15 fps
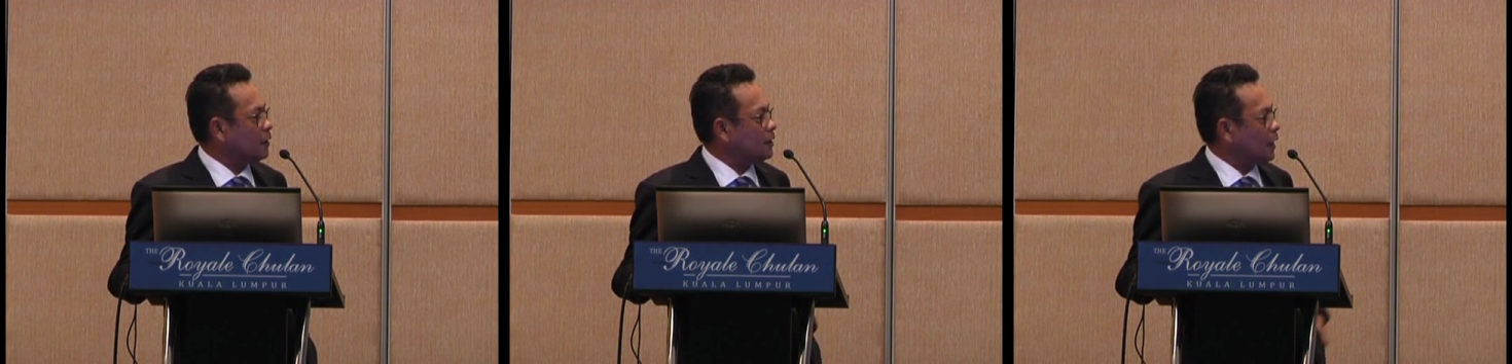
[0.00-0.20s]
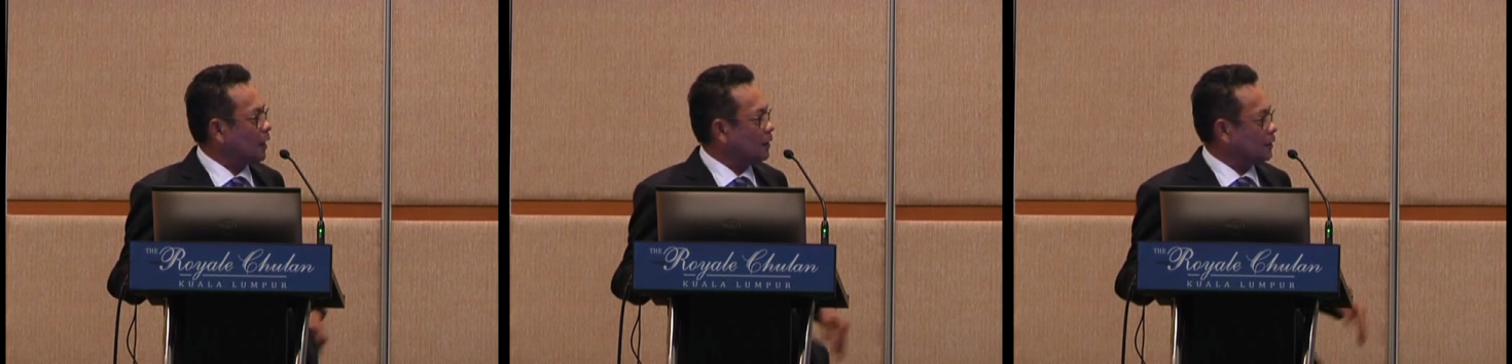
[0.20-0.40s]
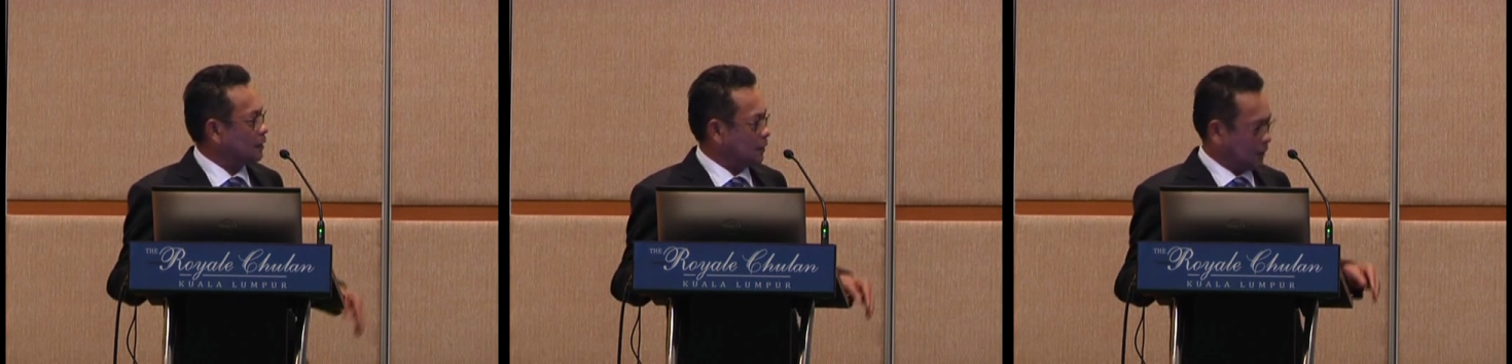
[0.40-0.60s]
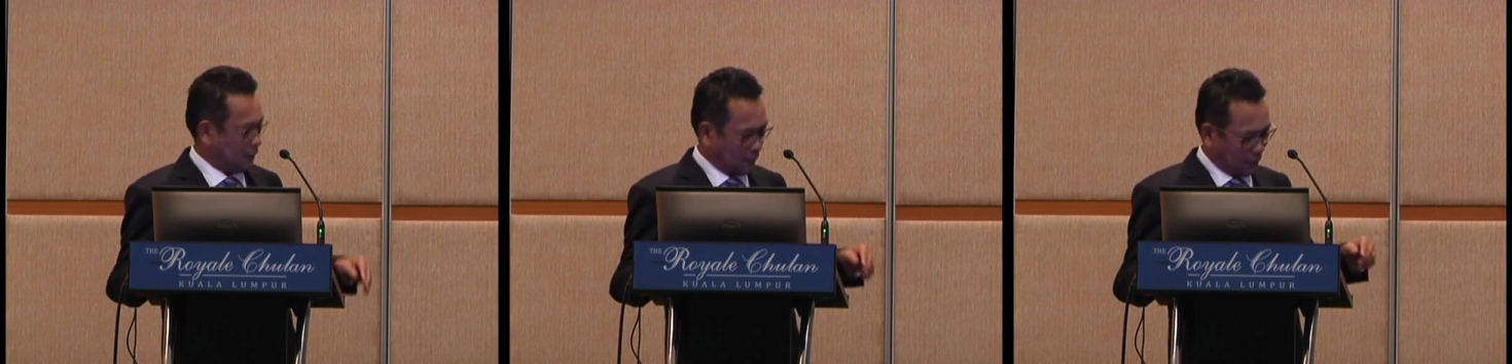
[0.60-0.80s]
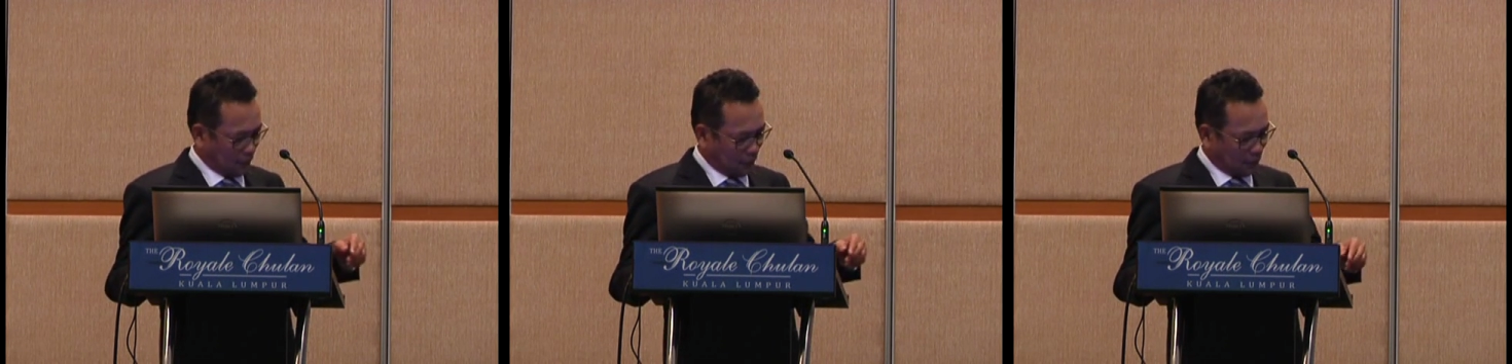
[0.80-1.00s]
site,
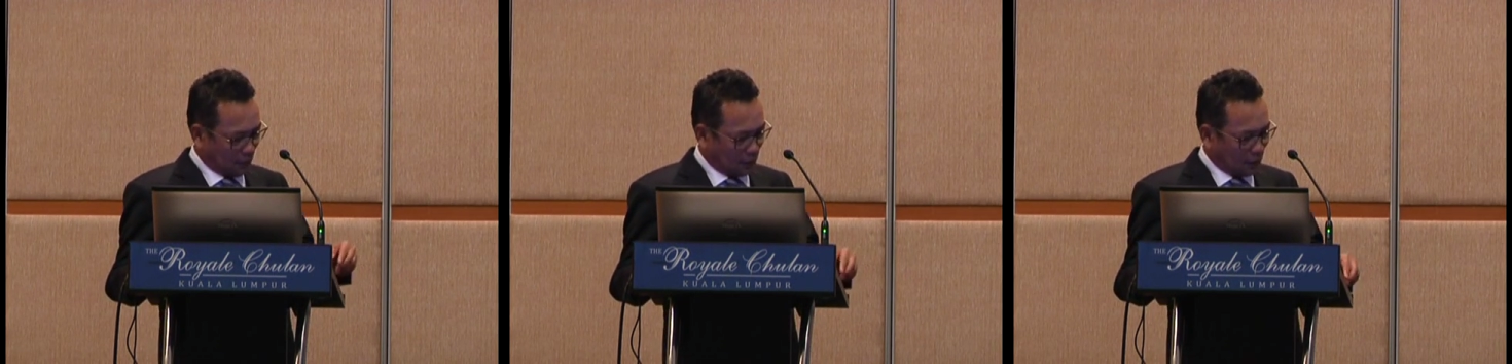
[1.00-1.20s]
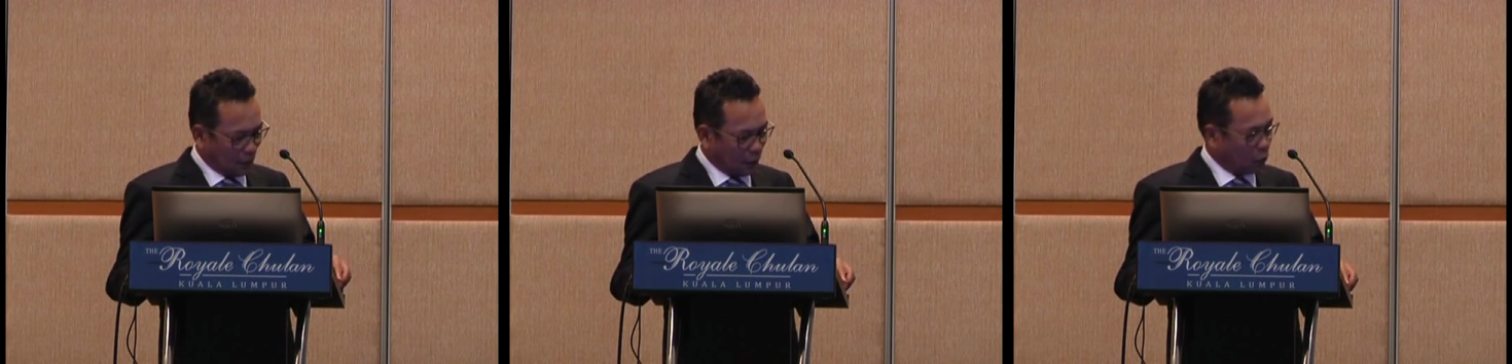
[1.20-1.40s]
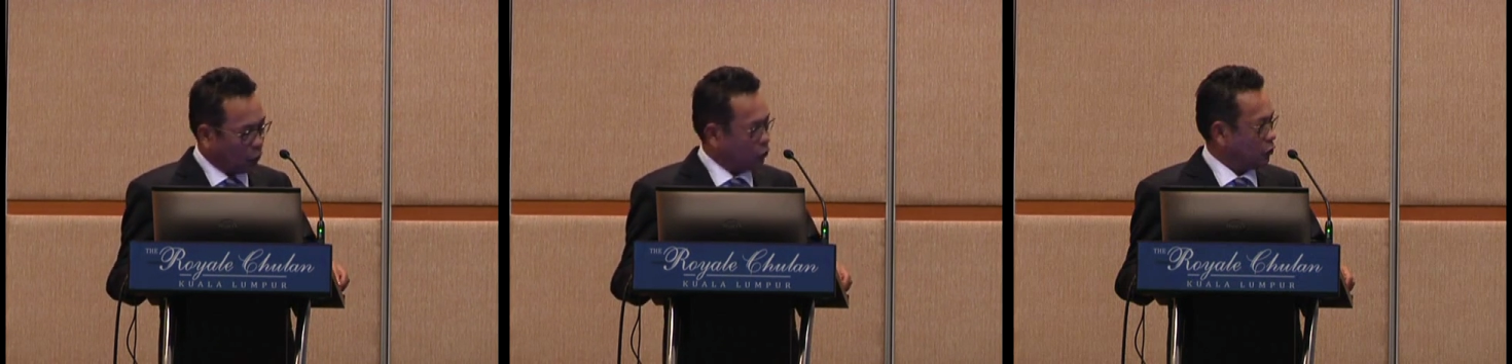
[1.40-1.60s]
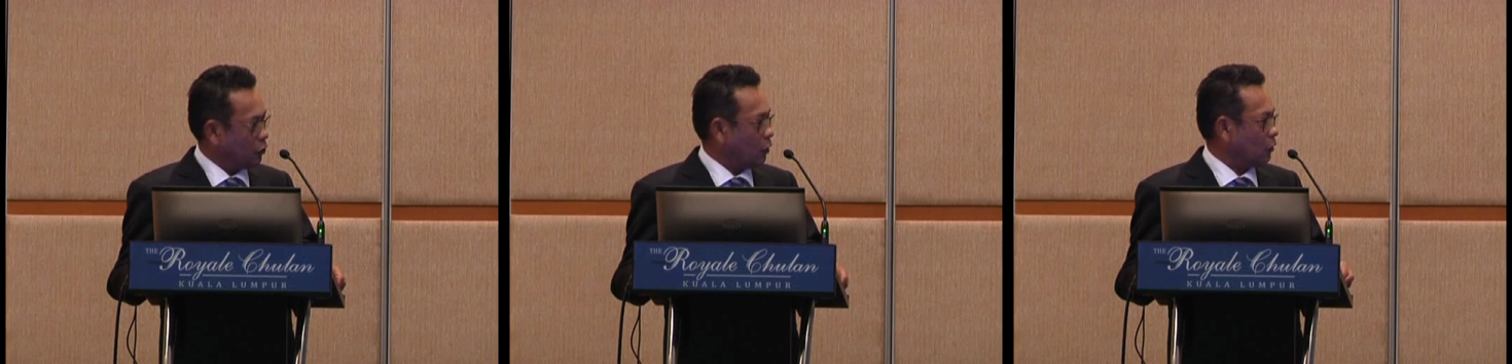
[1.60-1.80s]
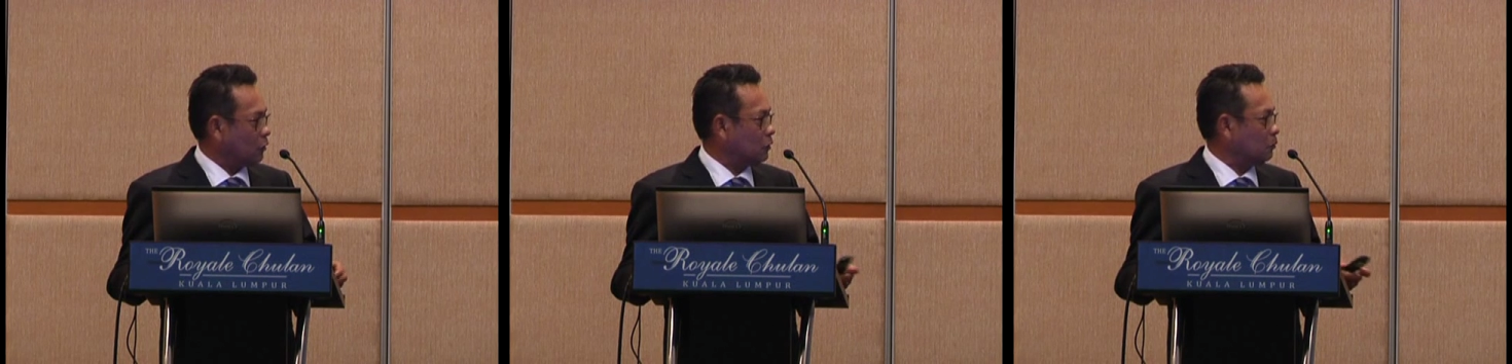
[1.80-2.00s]
I got a
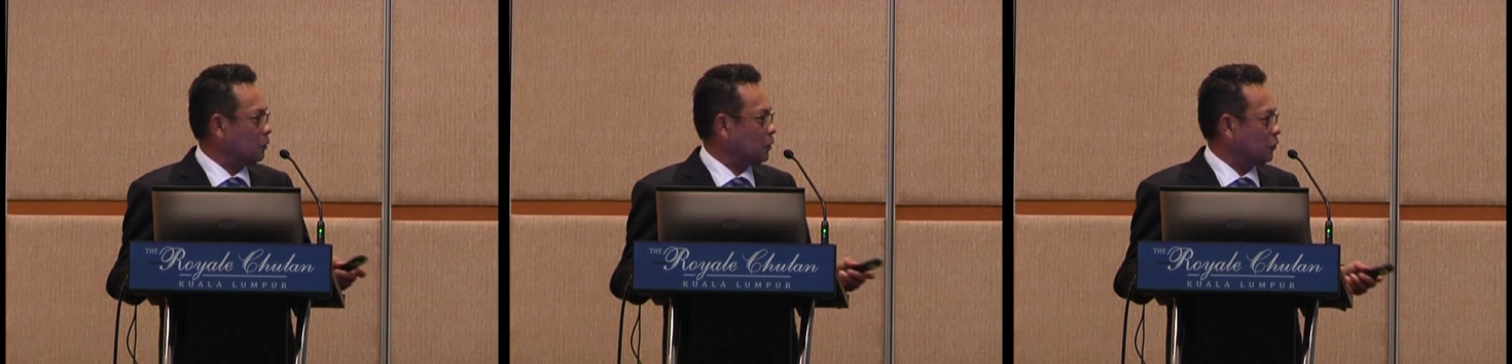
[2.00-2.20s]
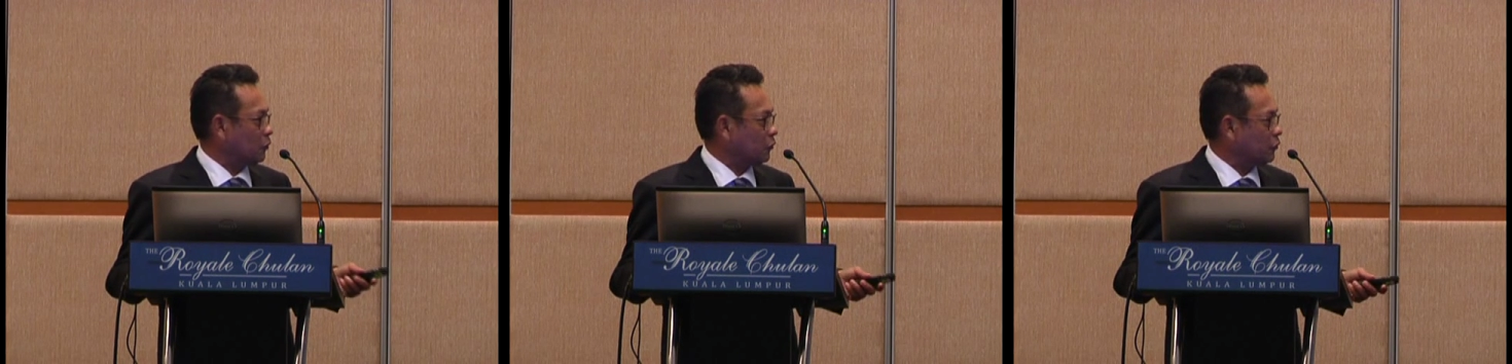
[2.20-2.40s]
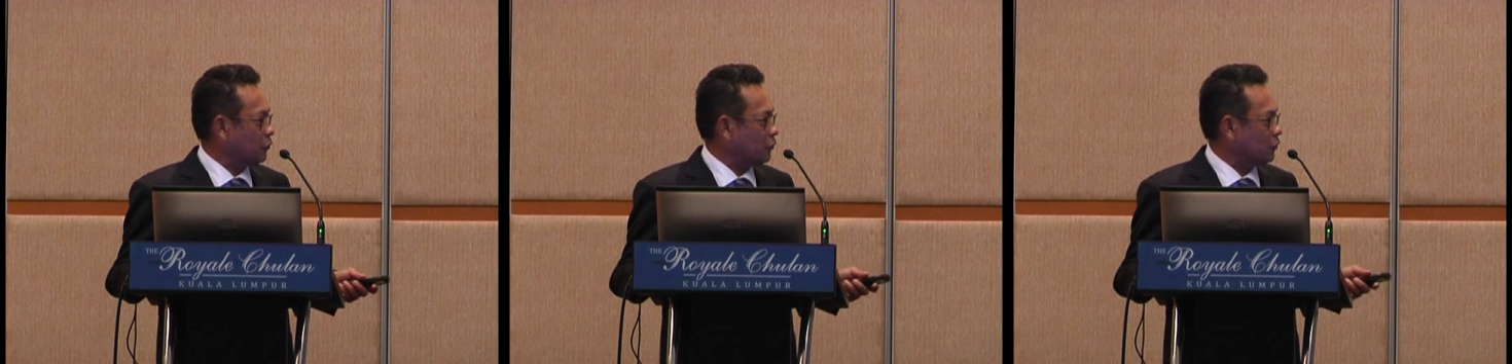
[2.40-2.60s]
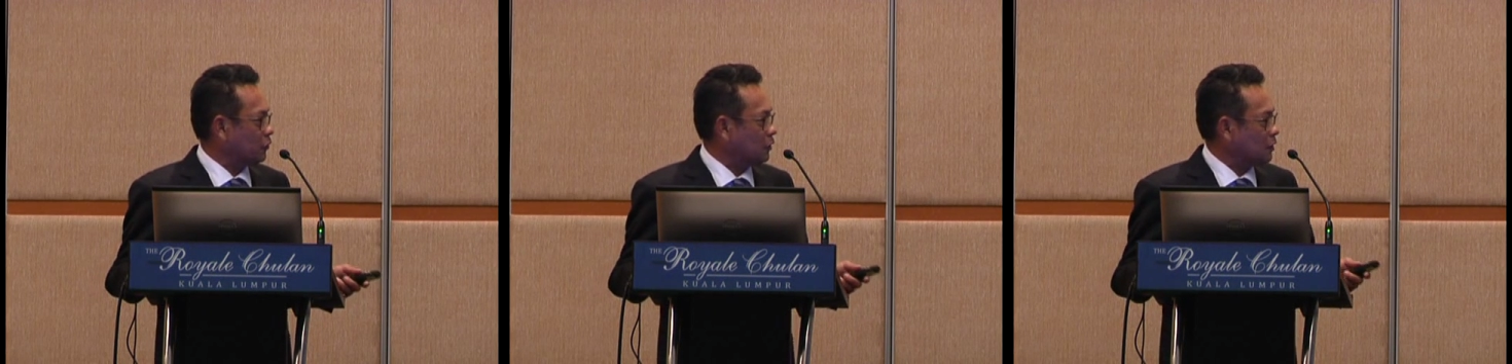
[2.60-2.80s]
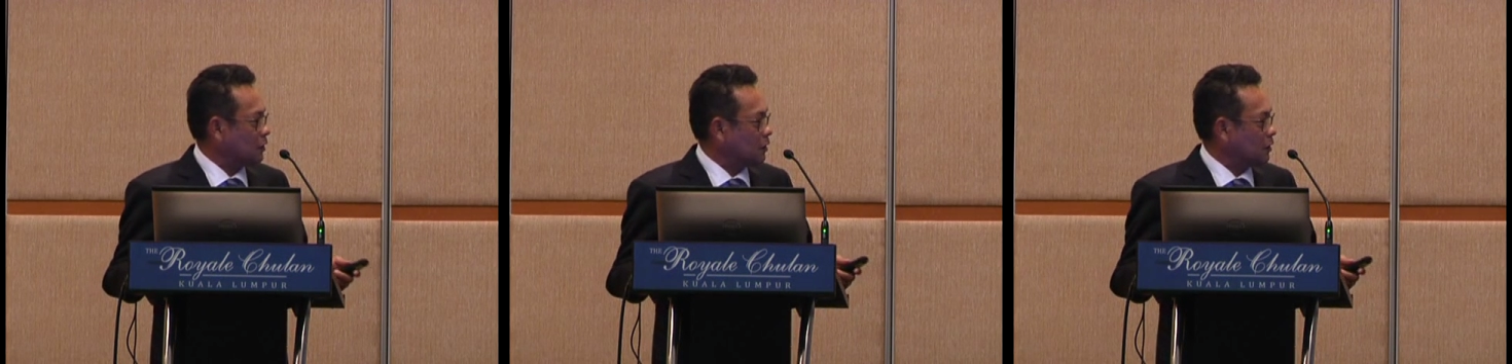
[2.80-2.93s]
shock because